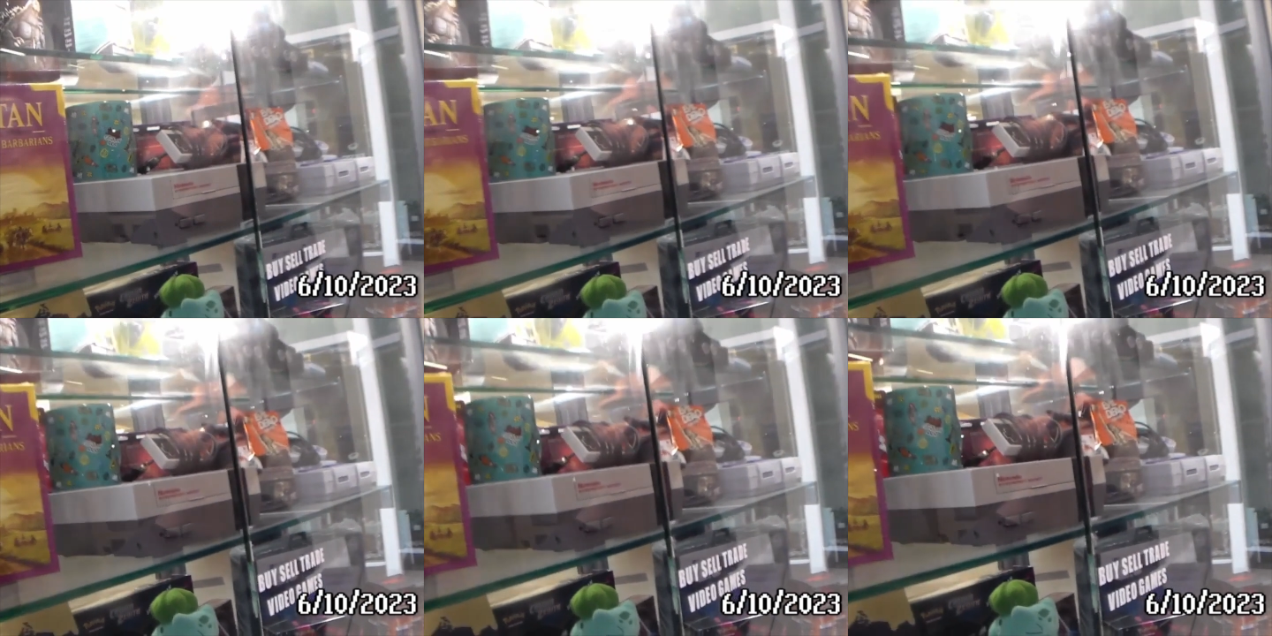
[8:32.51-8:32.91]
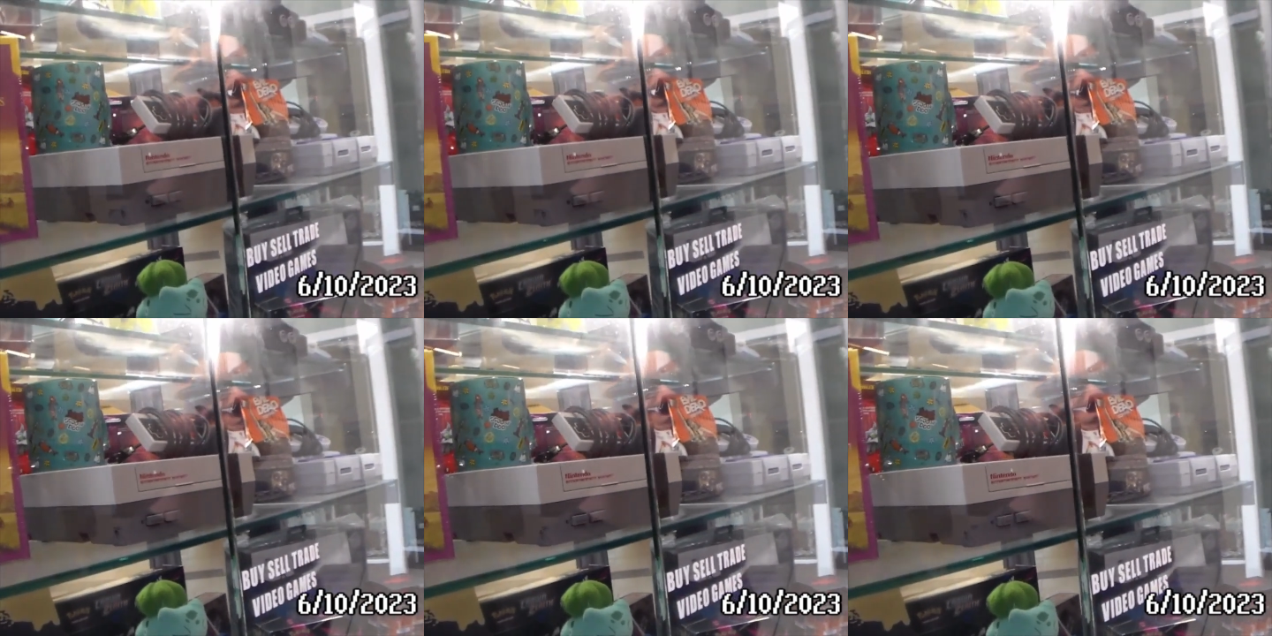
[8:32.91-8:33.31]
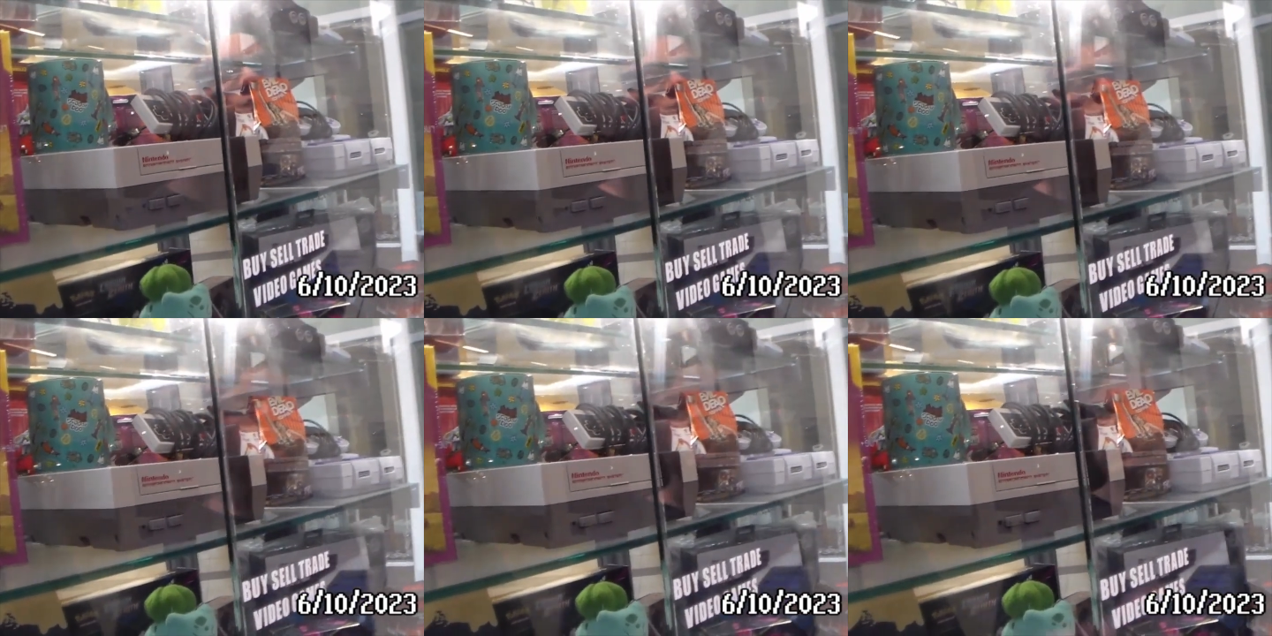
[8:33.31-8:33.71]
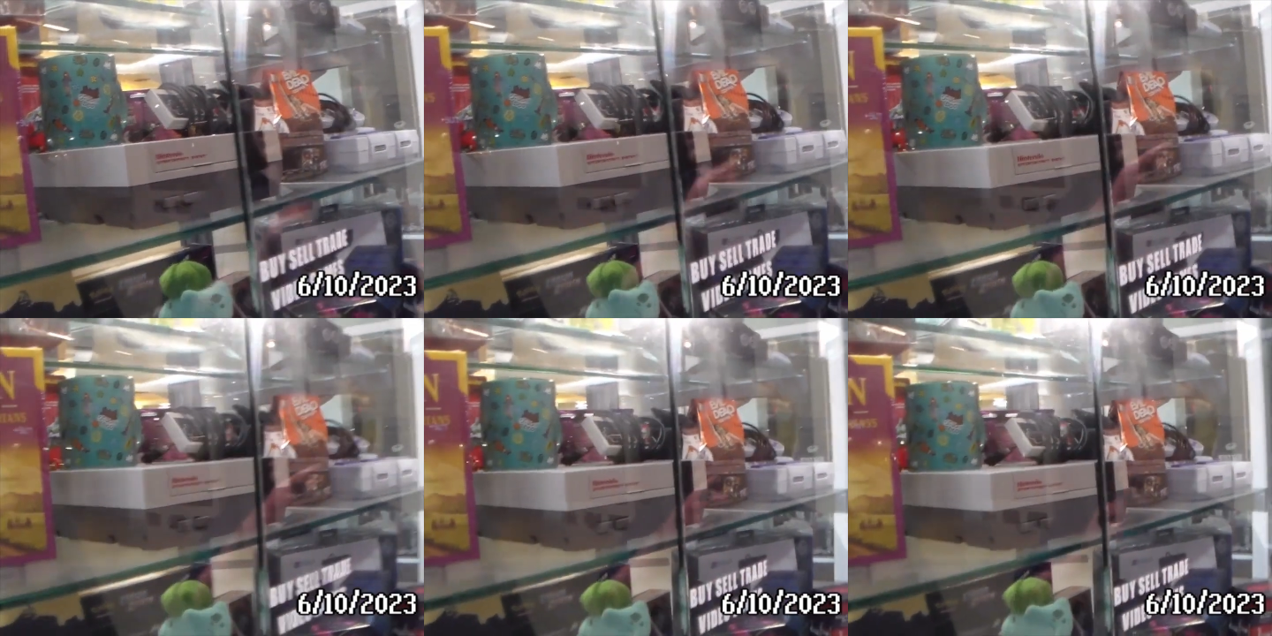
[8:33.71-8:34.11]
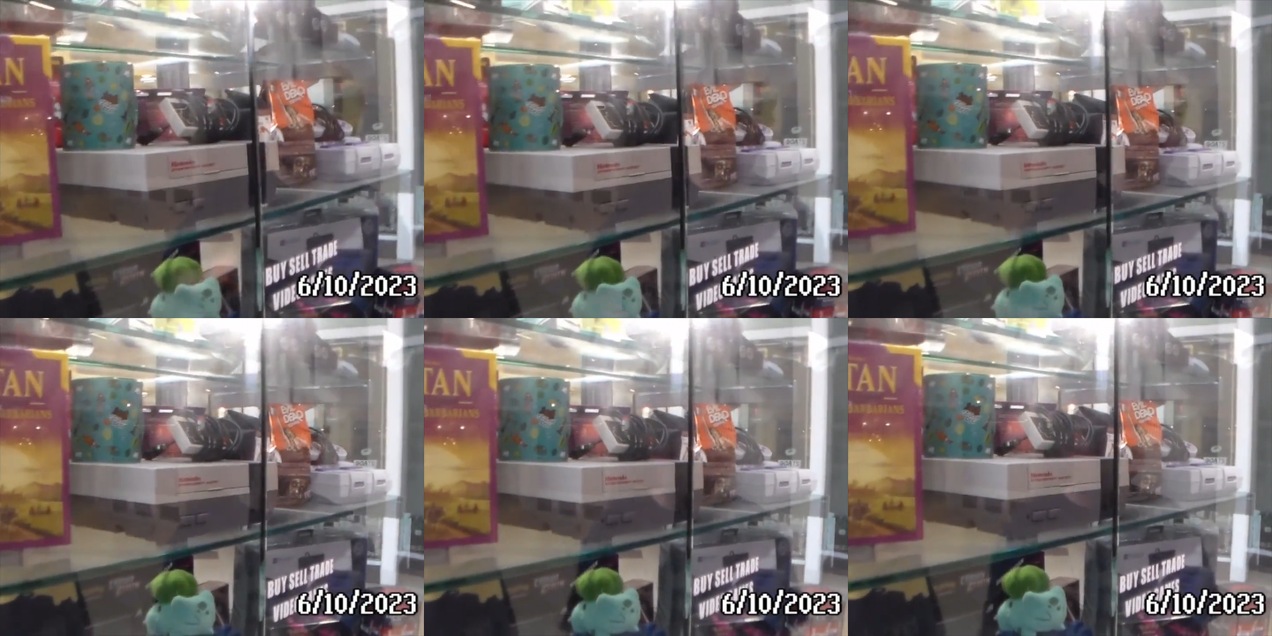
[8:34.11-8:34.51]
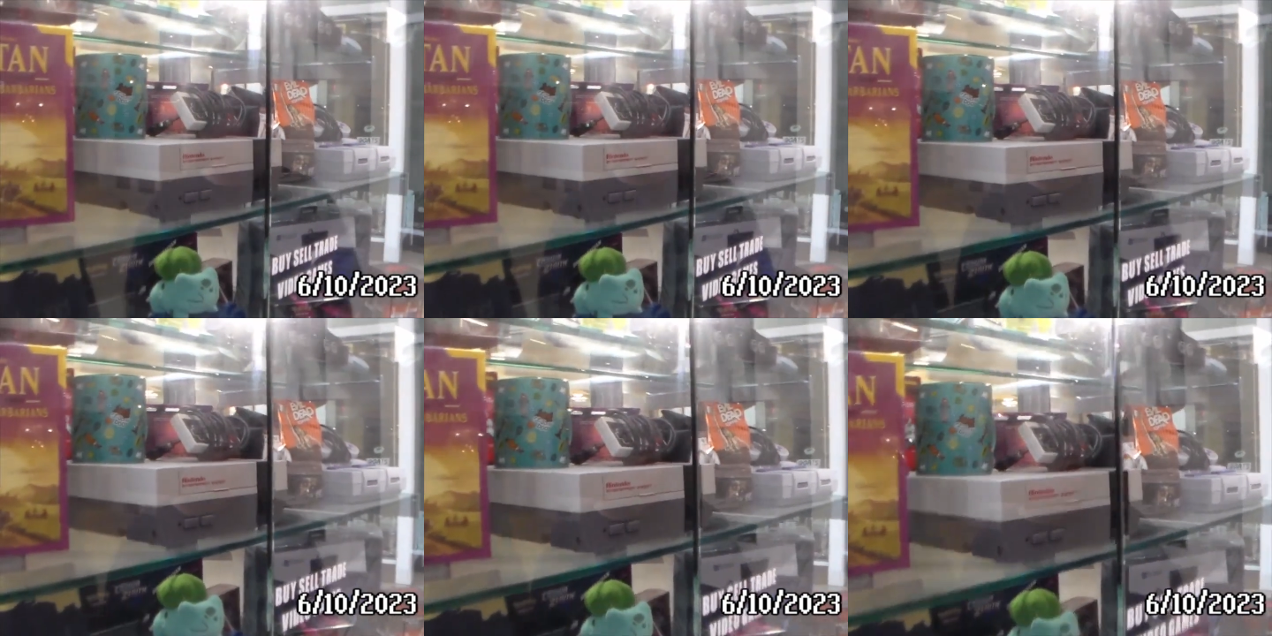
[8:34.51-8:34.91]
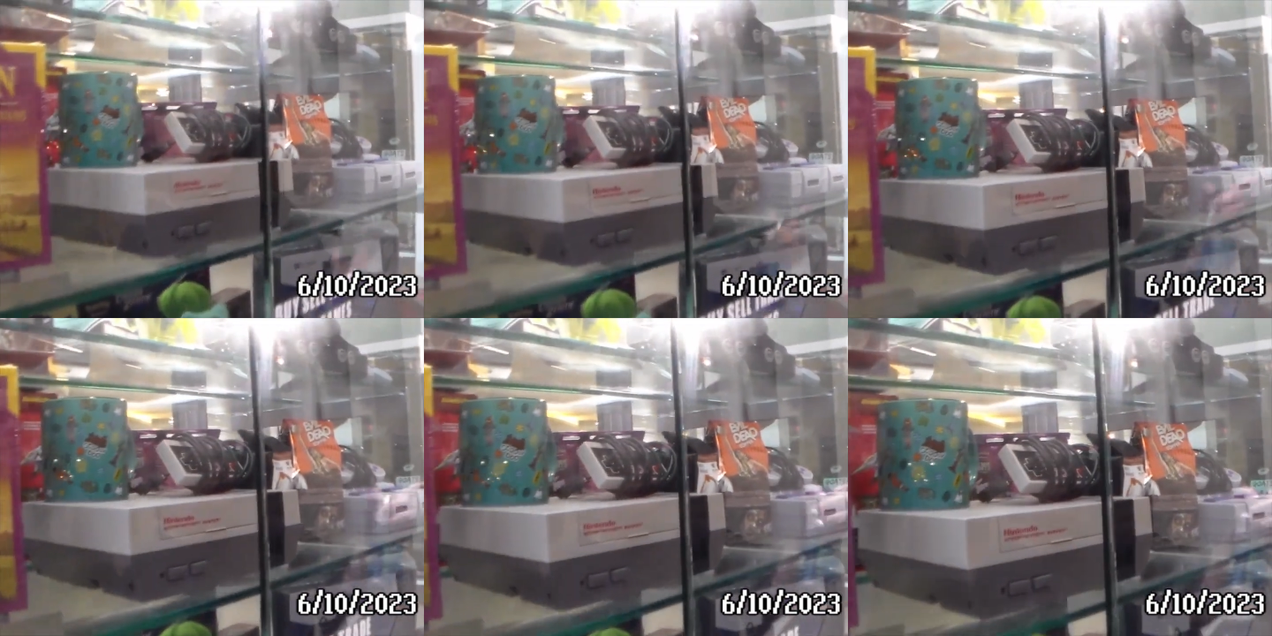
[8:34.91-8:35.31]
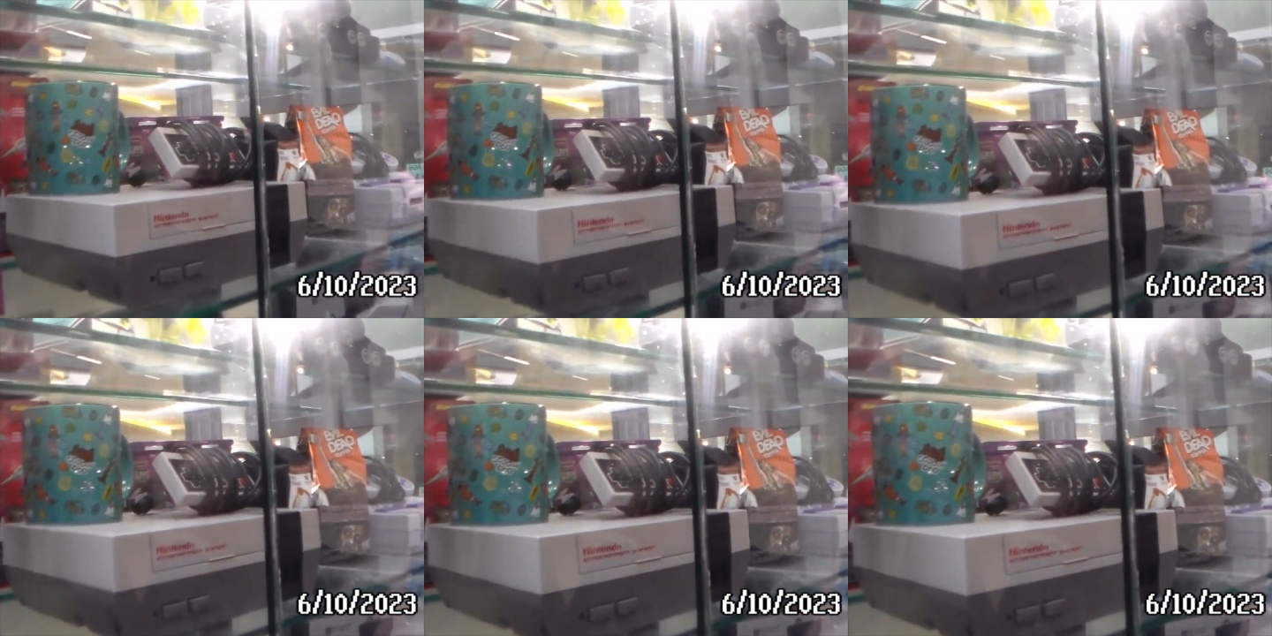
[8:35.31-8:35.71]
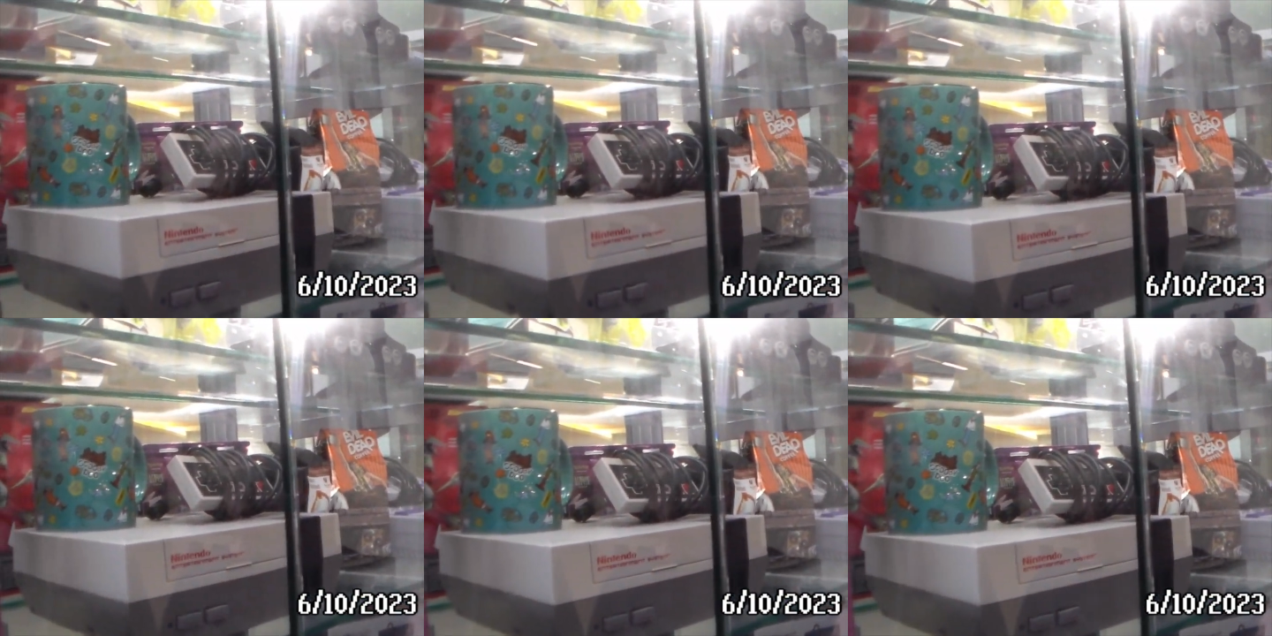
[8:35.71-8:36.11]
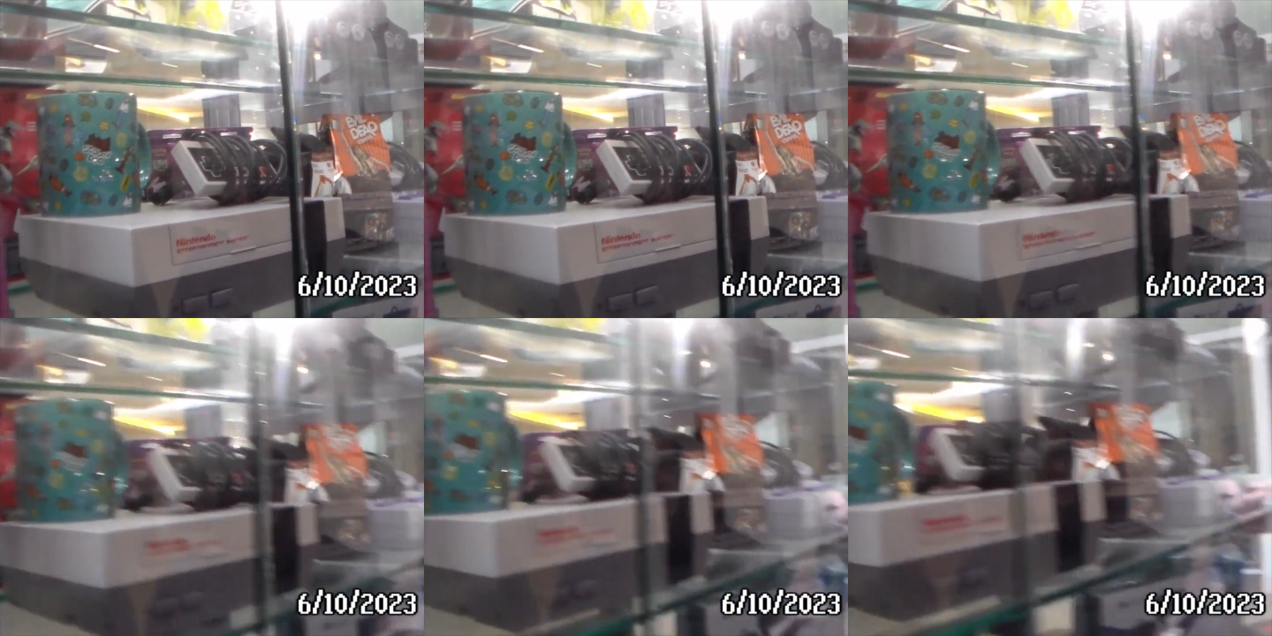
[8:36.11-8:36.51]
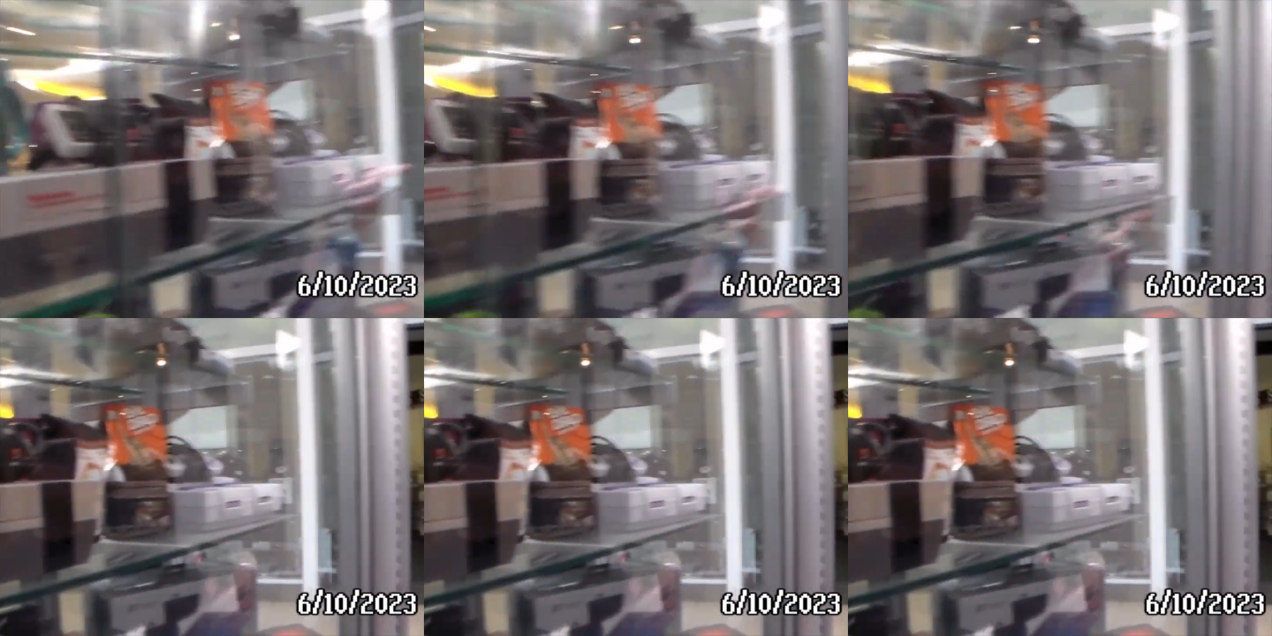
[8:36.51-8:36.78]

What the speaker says: No face is visible, so there are no lips to read.